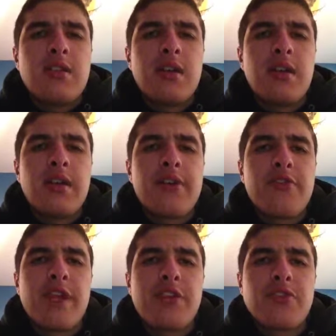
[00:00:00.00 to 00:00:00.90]

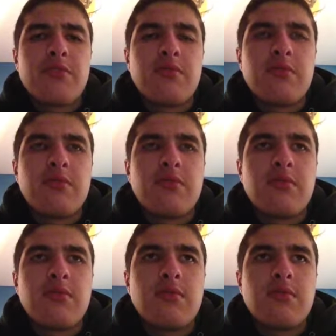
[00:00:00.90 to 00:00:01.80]
international,
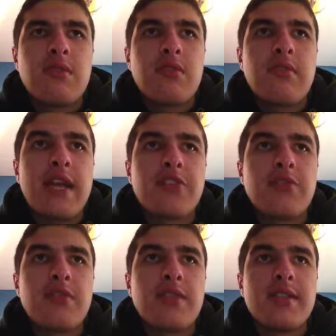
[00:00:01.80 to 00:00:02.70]
or
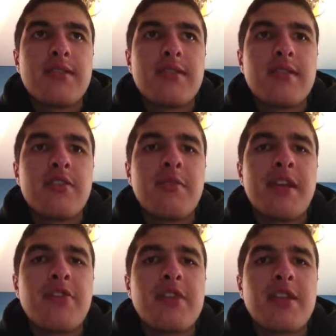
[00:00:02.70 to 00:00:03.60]
national at least. I don't know
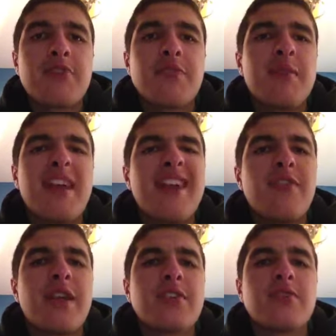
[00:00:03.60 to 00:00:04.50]
about international. Probably not
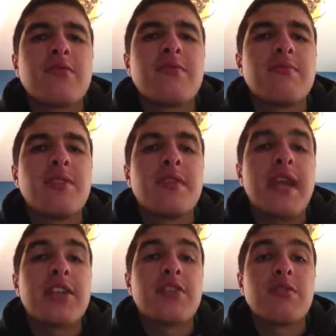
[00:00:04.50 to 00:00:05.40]
international, but
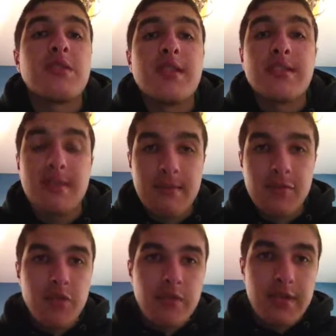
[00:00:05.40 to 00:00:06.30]
national at least. I'm
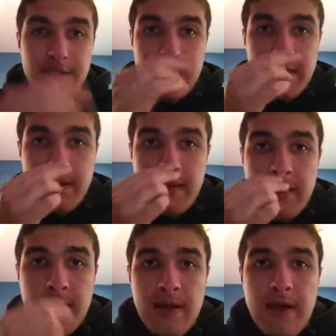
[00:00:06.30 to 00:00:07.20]
sure it is.
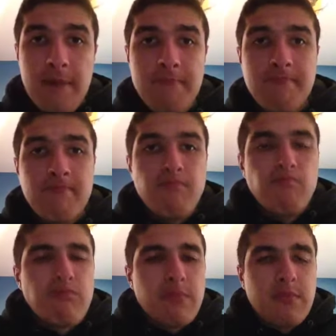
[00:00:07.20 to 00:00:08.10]

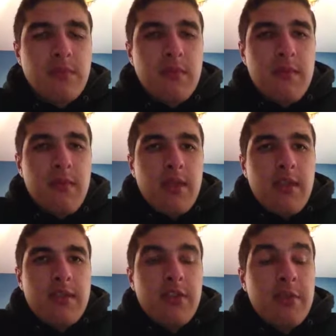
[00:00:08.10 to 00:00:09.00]

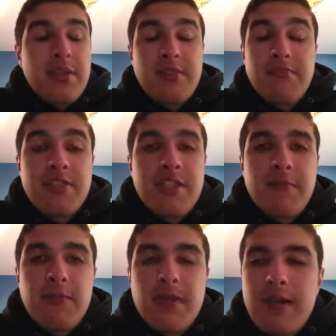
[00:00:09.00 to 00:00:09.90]
Sorry about the
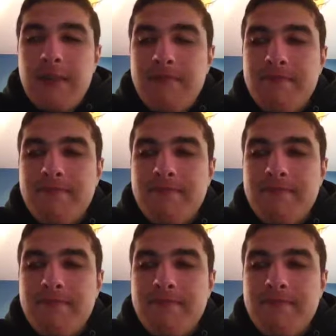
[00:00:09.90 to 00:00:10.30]
sniffle. I'm